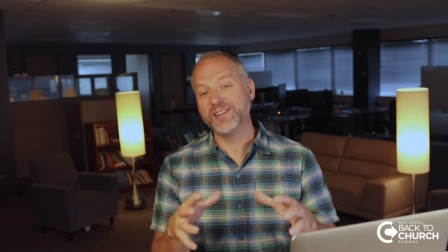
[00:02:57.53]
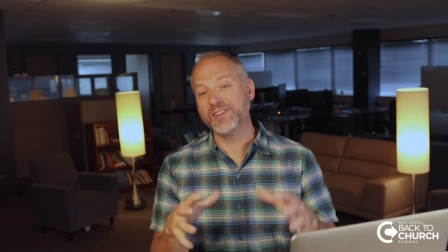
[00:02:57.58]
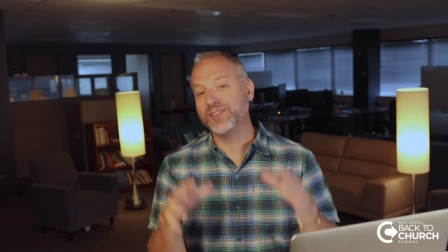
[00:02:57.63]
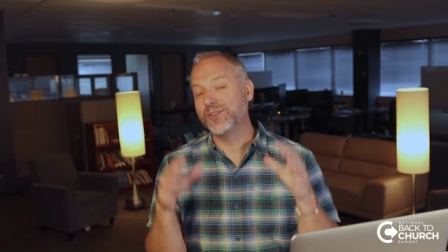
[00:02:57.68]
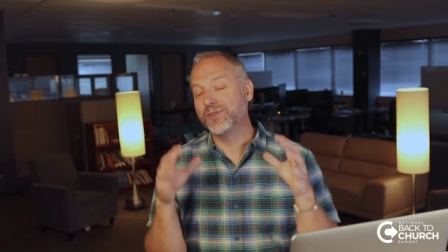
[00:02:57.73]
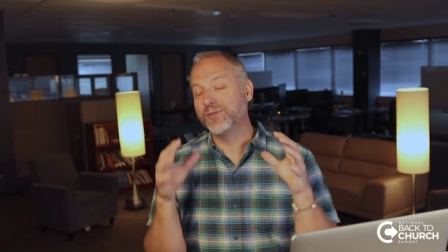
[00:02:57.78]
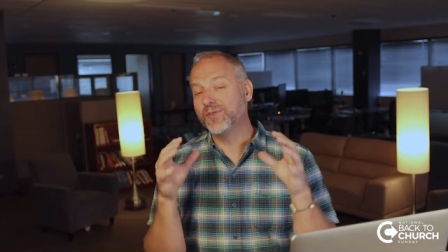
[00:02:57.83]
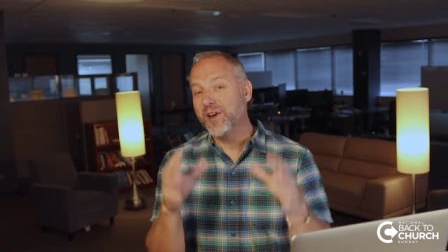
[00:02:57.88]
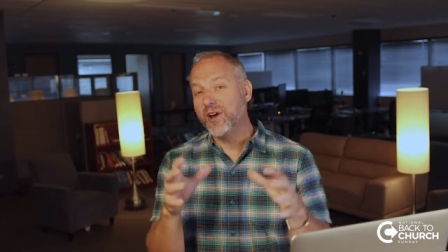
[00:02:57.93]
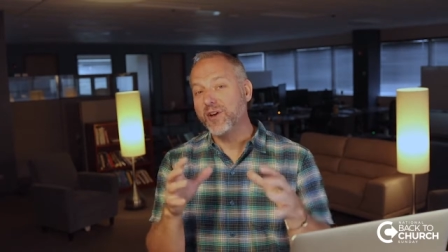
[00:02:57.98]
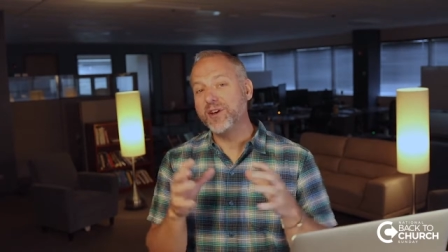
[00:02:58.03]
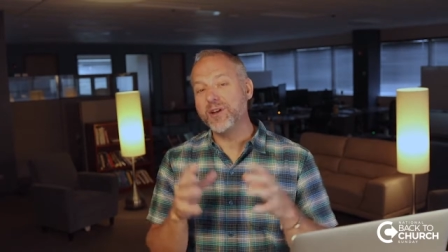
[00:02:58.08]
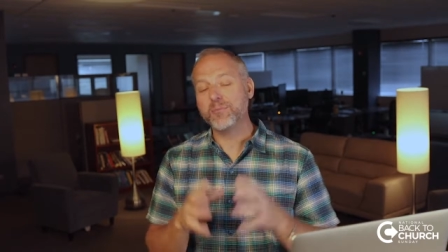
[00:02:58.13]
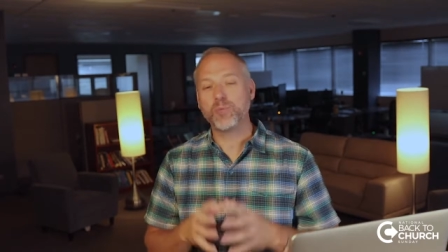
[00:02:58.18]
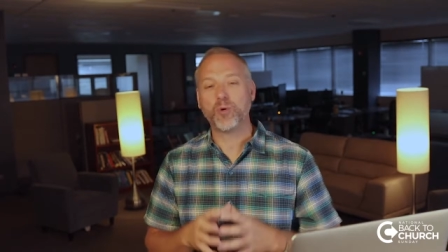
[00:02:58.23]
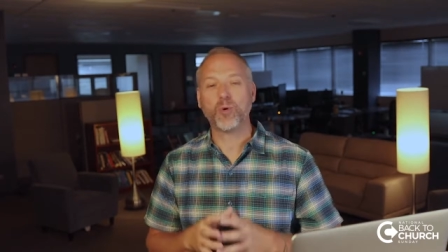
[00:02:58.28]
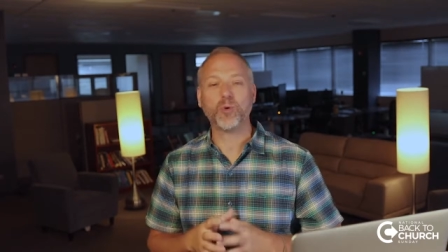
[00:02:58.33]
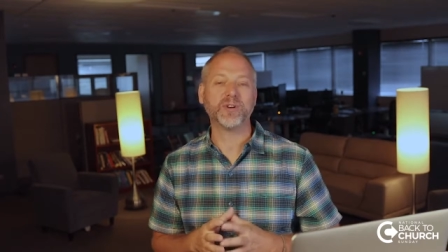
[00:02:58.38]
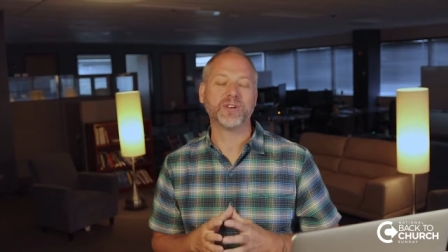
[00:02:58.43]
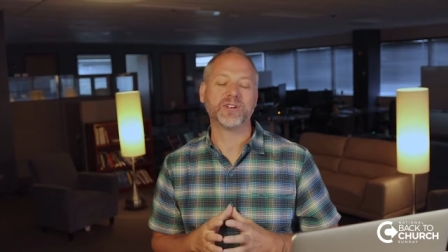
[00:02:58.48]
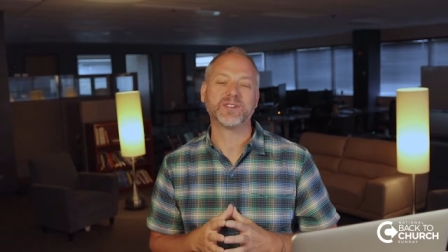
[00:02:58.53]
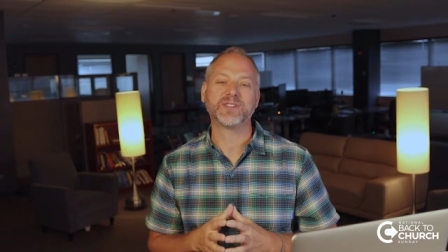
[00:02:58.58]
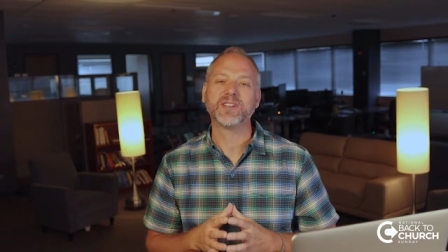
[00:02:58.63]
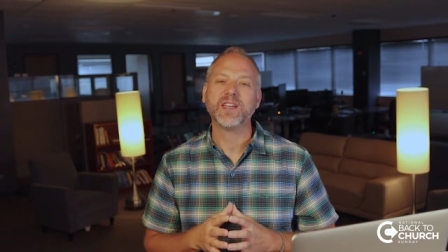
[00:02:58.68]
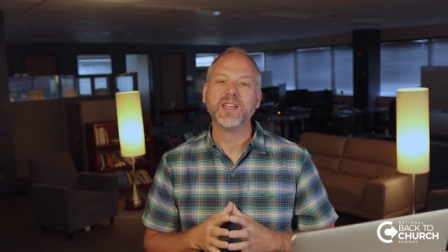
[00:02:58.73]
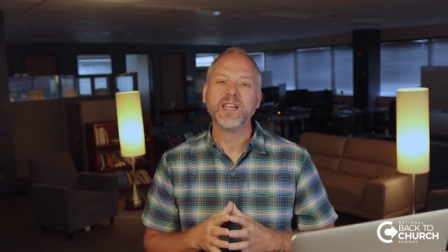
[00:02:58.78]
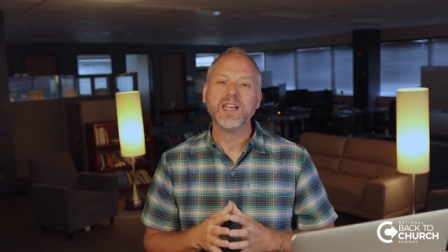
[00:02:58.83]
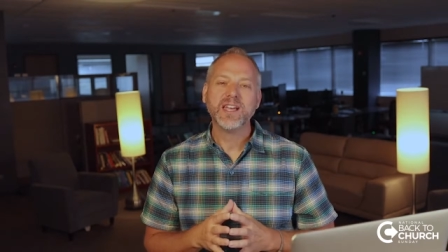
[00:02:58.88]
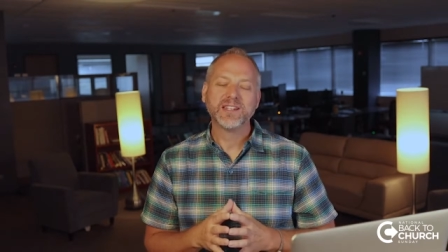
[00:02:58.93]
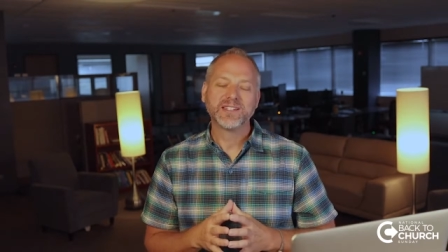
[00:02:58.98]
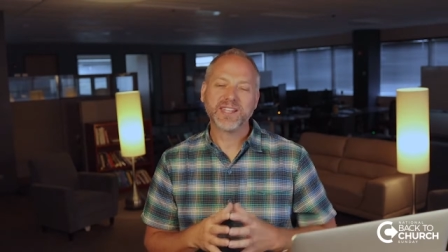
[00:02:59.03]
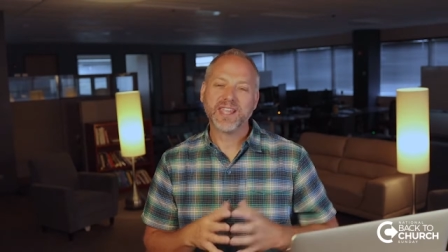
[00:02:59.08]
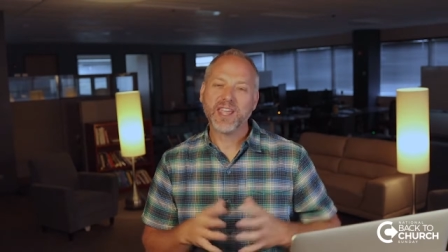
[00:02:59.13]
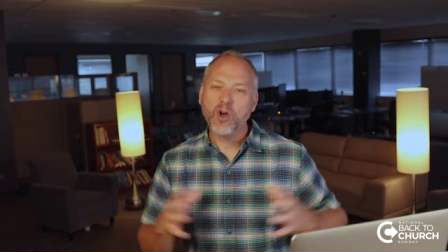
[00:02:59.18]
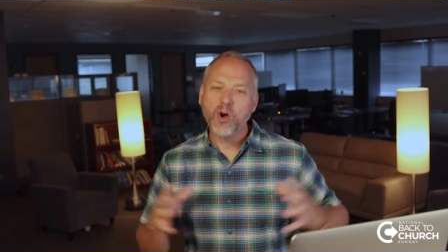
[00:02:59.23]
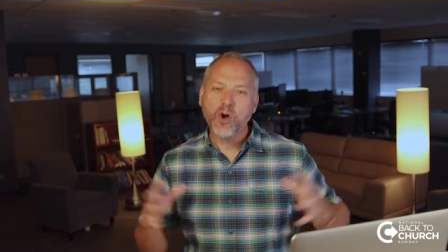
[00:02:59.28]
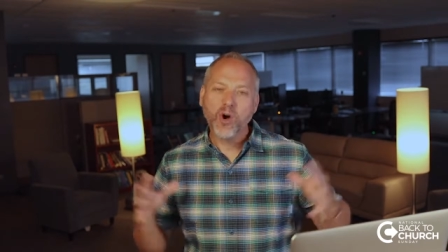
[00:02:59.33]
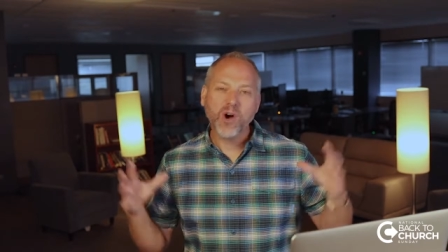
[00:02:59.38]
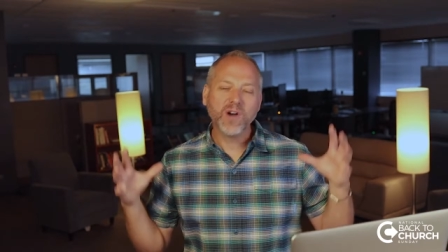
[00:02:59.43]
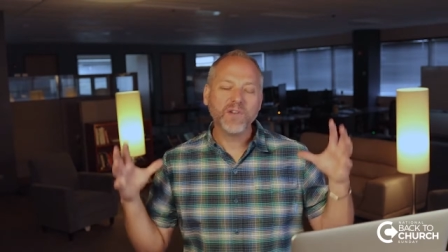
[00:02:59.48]
This is very important, to get
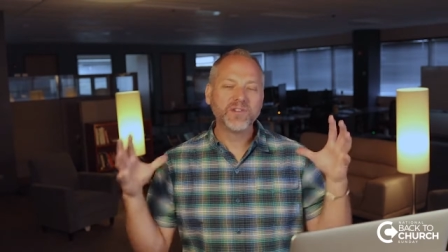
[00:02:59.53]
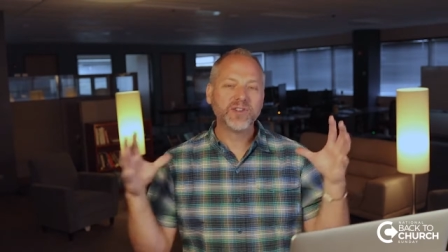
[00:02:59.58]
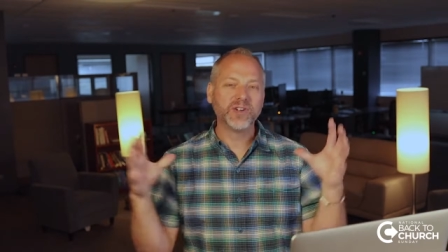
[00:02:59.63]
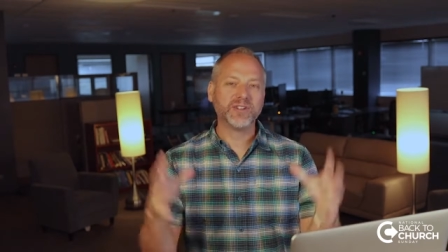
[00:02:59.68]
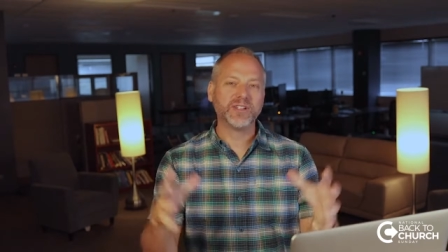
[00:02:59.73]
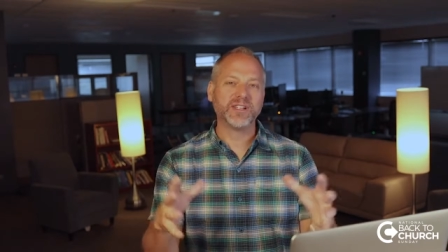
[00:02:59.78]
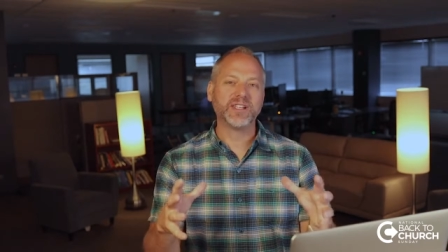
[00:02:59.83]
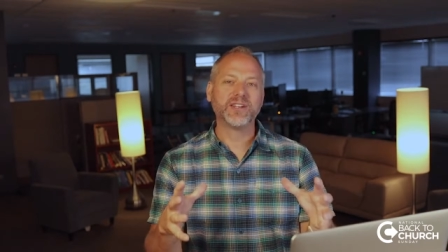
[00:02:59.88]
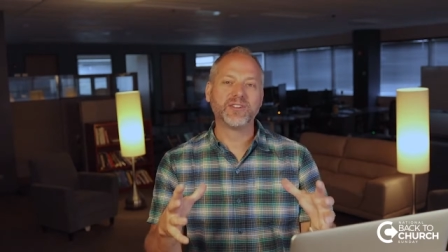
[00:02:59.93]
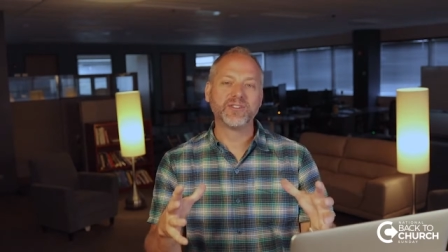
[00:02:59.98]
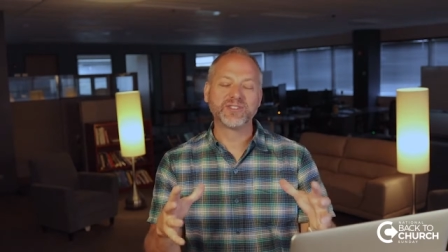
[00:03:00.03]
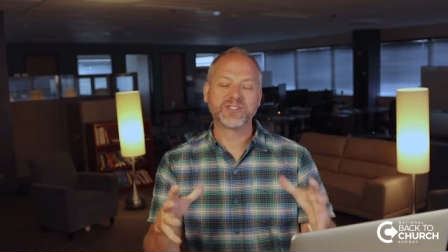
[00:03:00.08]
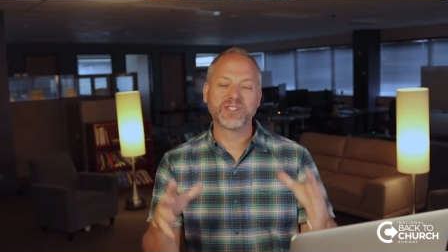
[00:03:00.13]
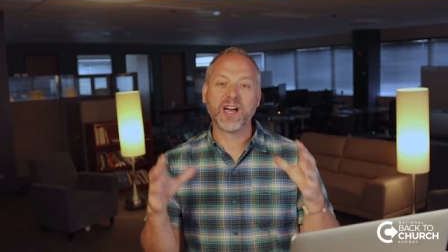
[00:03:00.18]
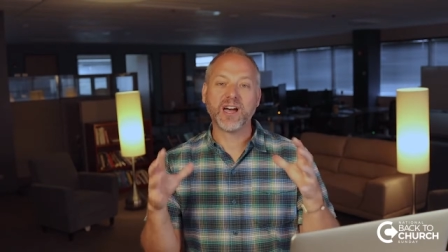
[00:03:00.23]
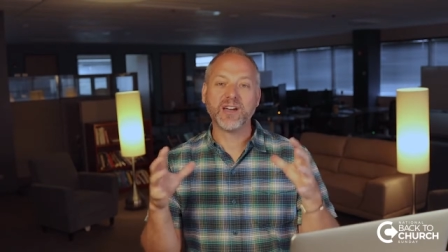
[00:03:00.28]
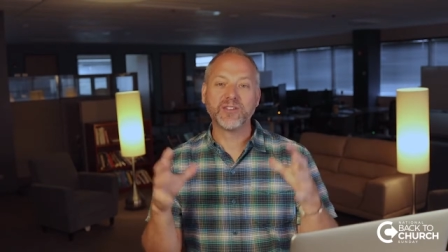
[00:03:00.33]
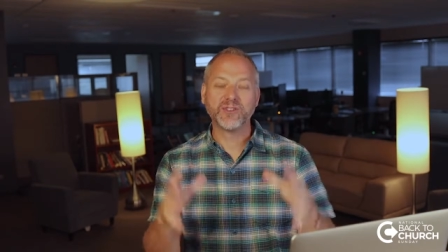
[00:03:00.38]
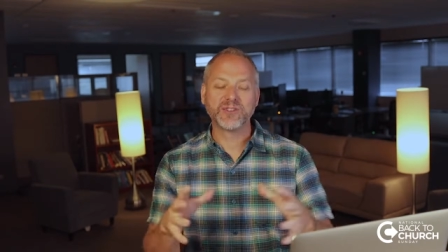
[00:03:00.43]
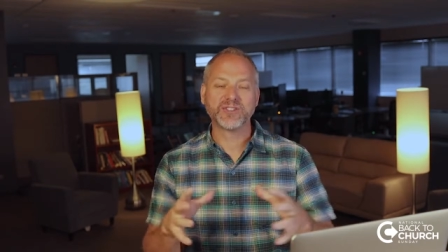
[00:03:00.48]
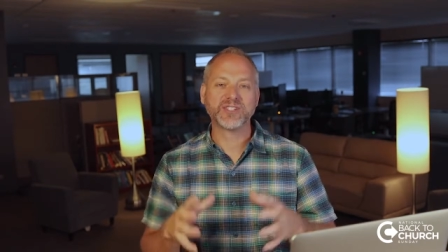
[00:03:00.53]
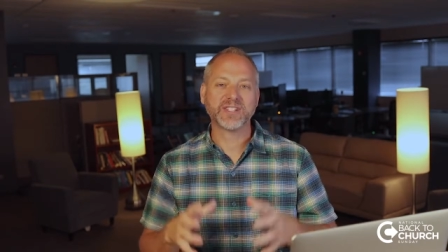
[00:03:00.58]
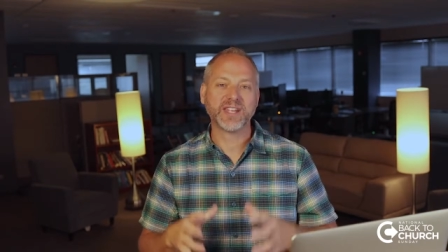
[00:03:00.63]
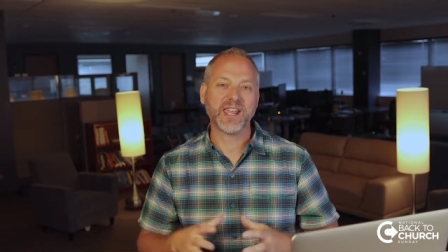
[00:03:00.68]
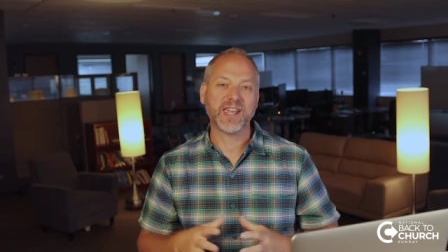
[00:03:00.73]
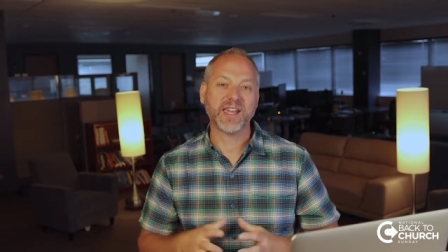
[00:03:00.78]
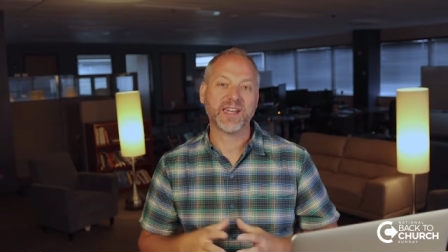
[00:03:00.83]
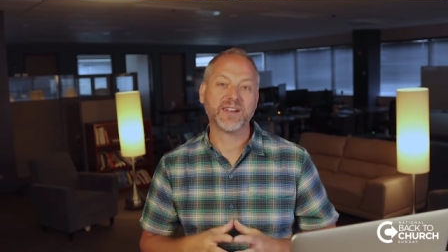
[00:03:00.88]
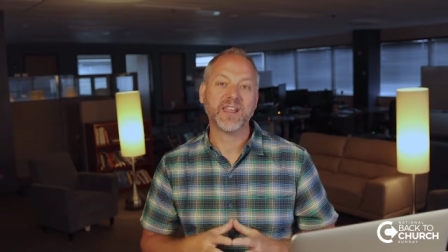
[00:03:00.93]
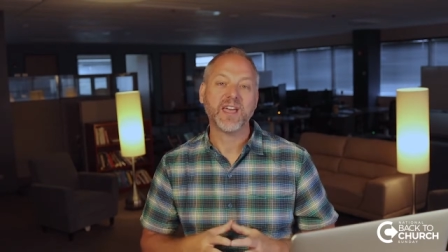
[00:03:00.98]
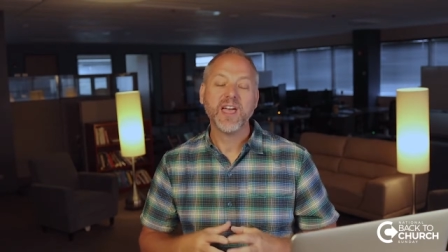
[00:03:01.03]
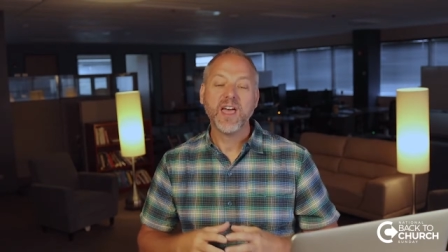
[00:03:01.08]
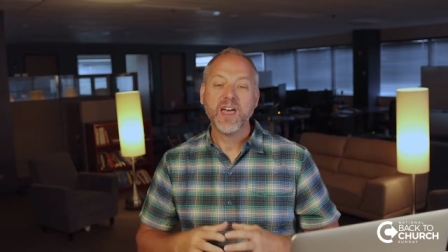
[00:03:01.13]
all of your leaders to understand